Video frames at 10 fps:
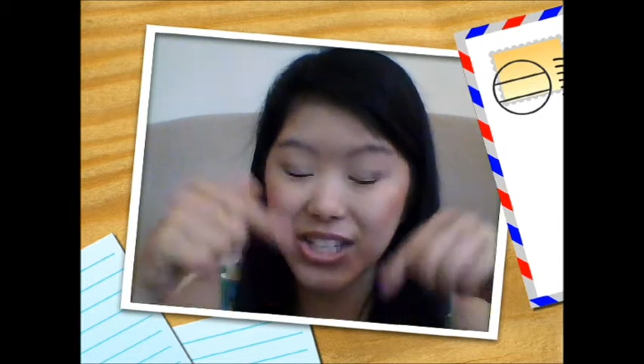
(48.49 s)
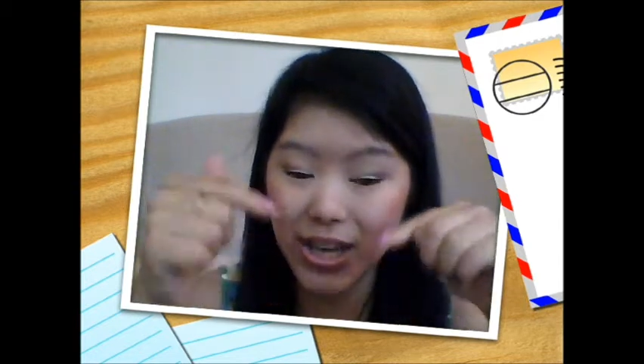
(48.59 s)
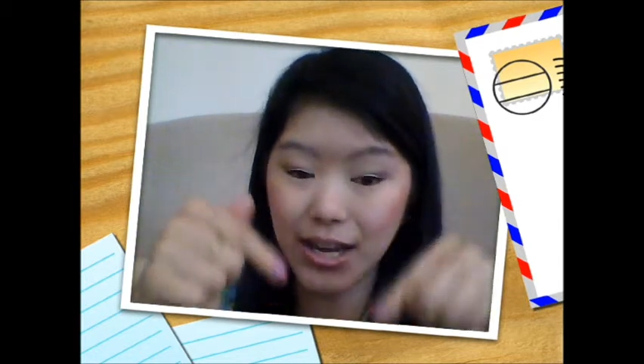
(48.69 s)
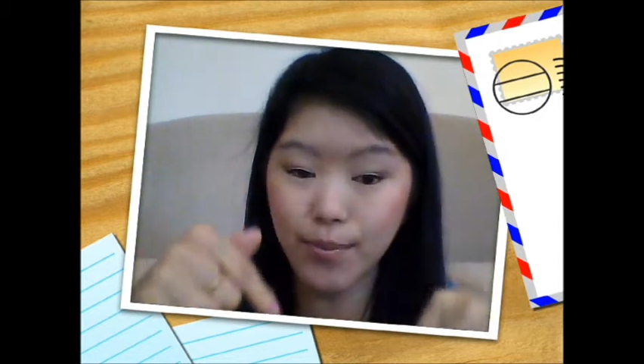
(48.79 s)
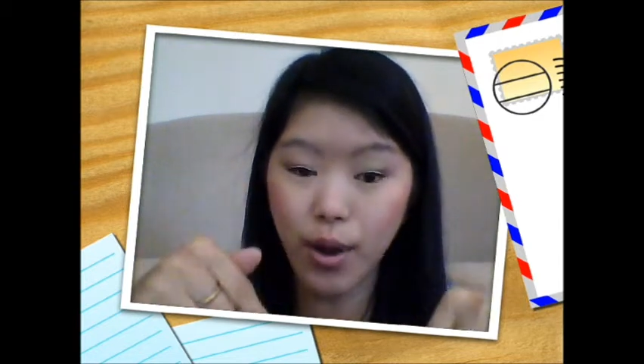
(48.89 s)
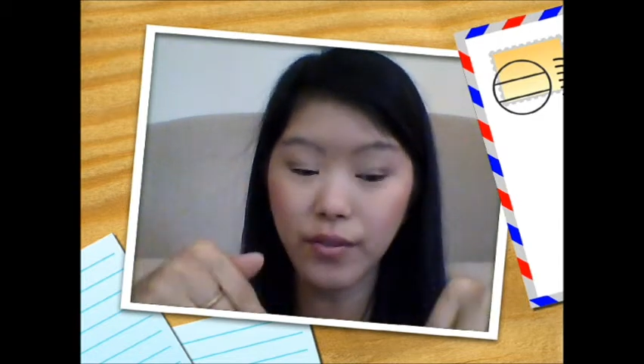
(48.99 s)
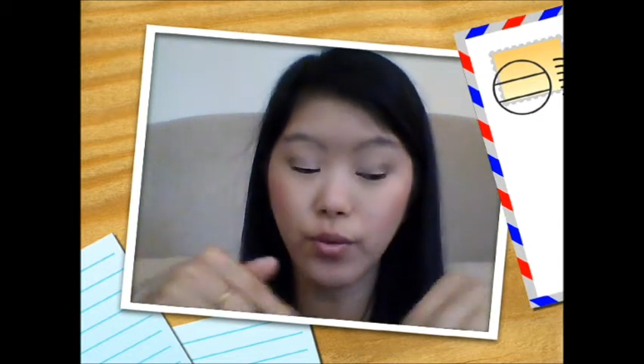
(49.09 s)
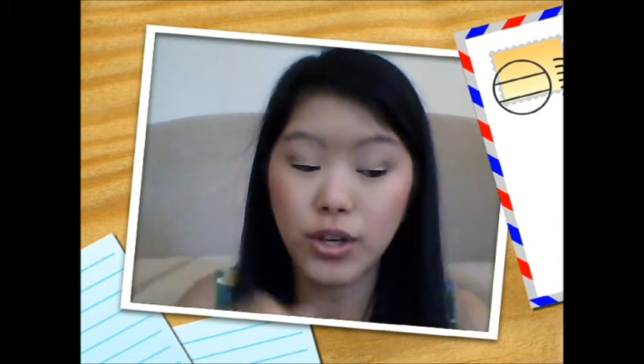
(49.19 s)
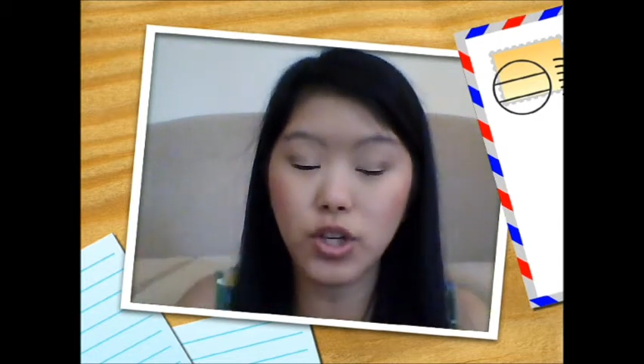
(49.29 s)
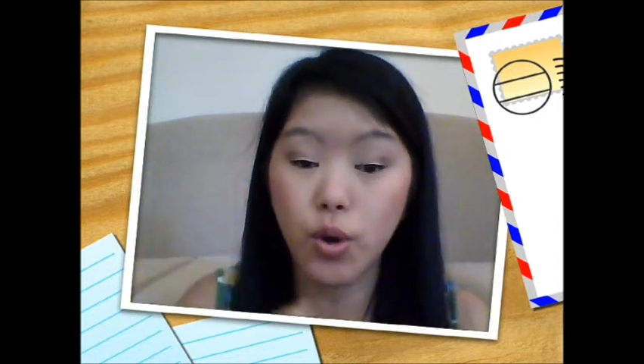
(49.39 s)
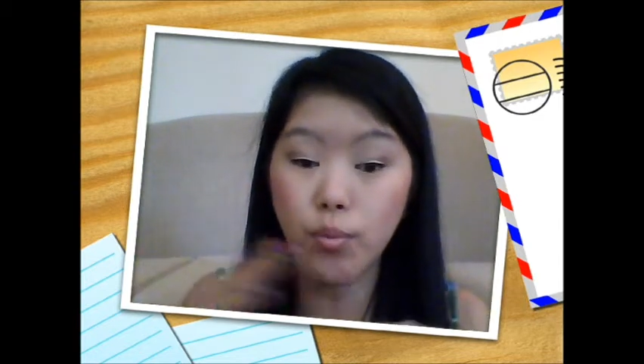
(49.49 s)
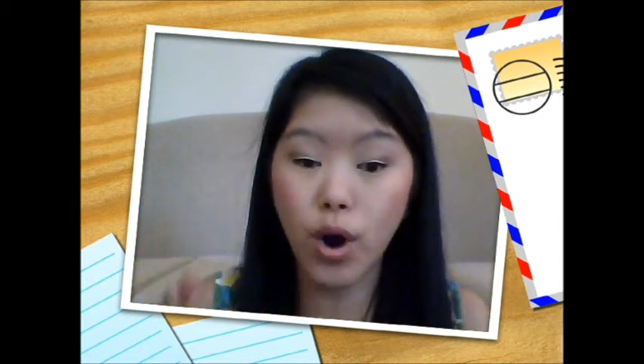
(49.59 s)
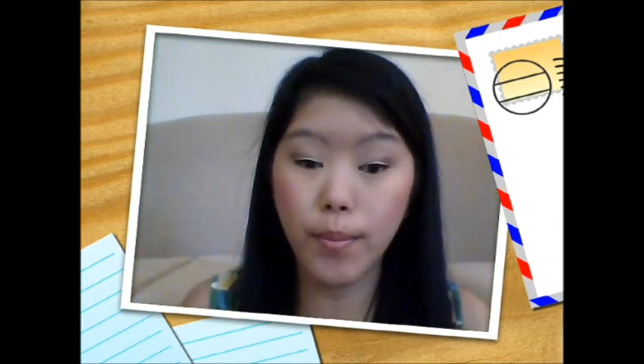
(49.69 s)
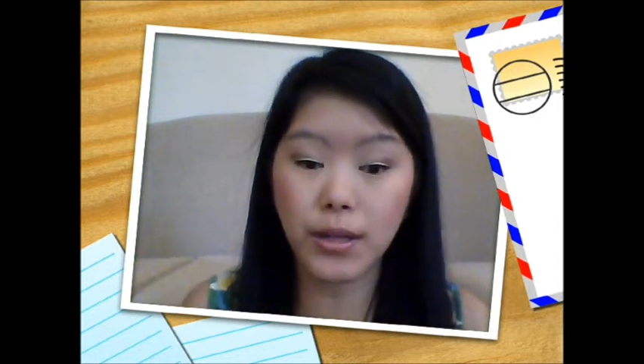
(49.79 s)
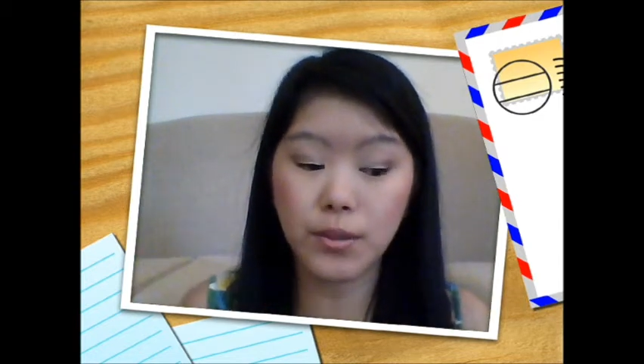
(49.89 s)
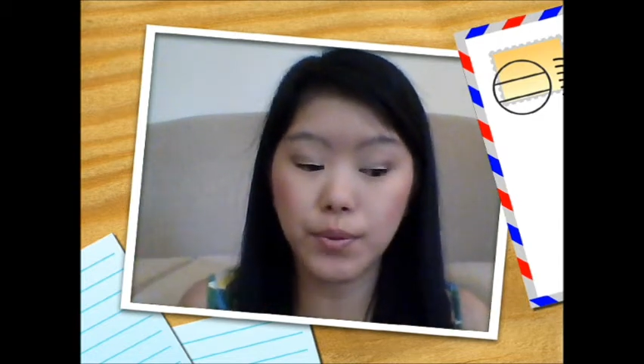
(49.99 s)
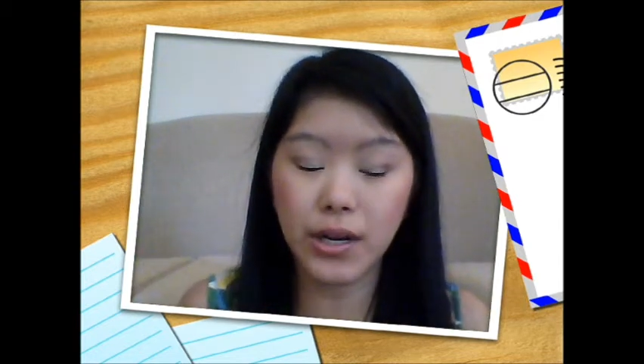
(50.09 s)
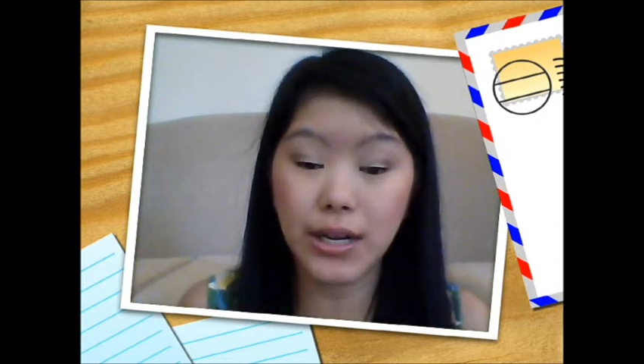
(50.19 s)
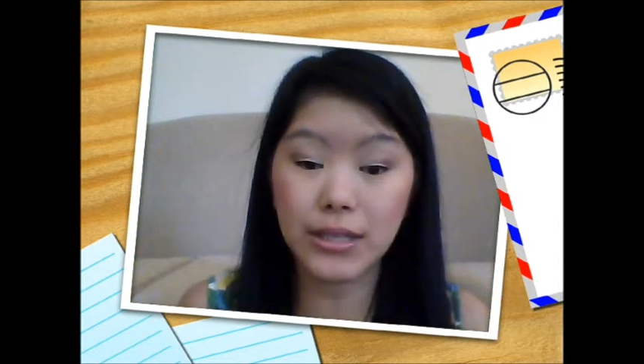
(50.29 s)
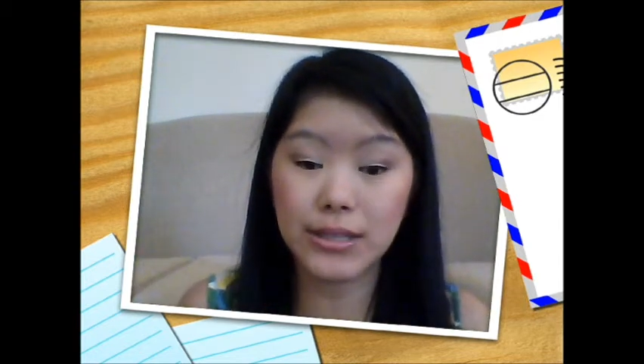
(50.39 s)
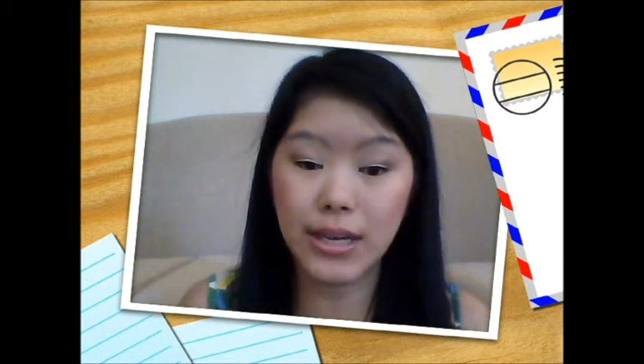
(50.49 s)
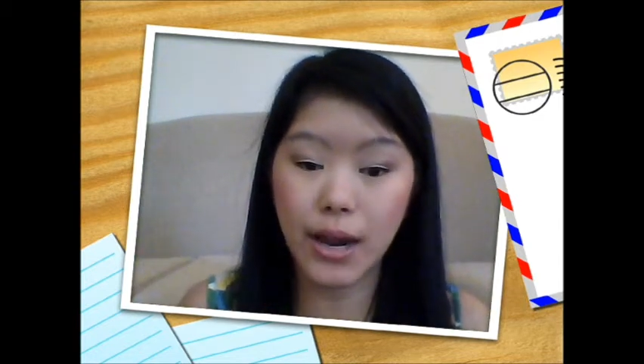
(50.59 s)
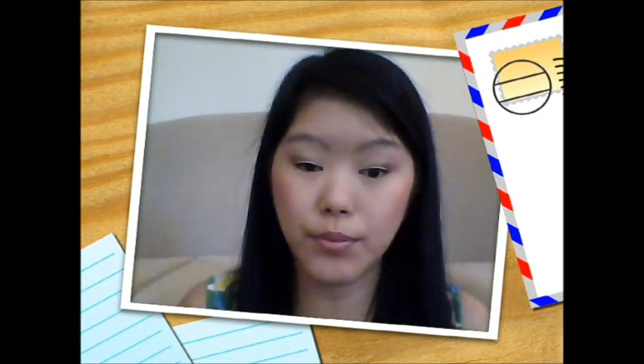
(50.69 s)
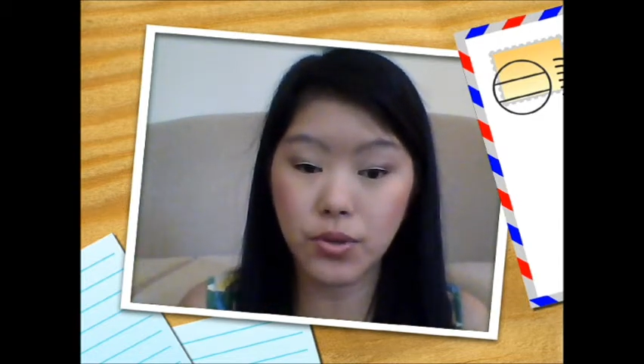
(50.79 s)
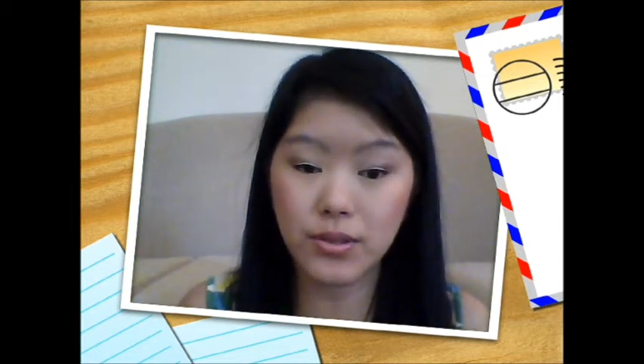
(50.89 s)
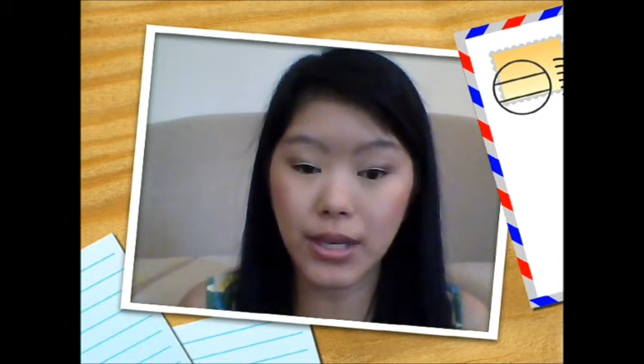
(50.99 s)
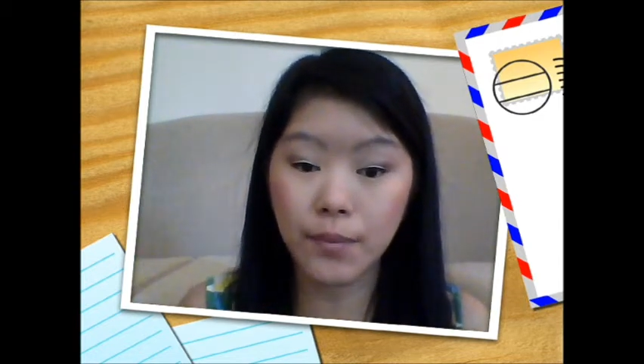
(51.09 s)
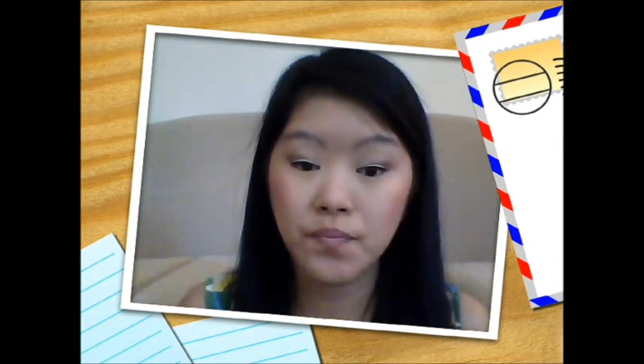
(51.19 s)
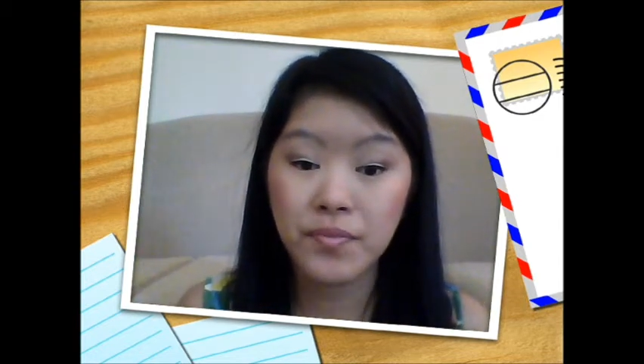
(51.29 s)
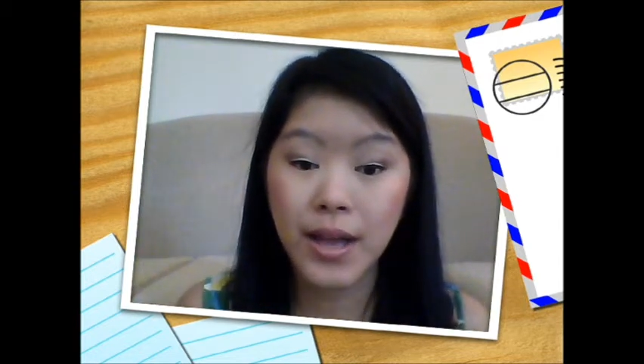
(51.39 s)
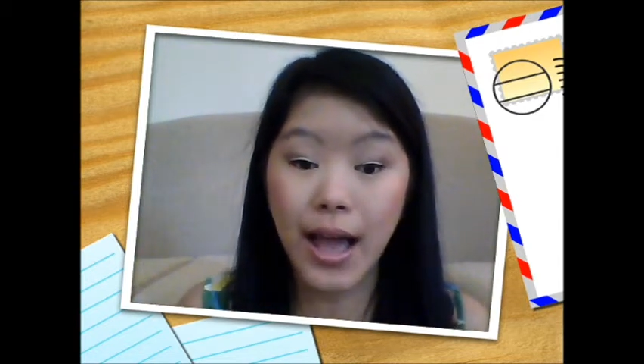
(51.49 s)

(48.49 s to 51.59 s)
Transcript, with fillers: check them out if you want to know more about the products that I'm using.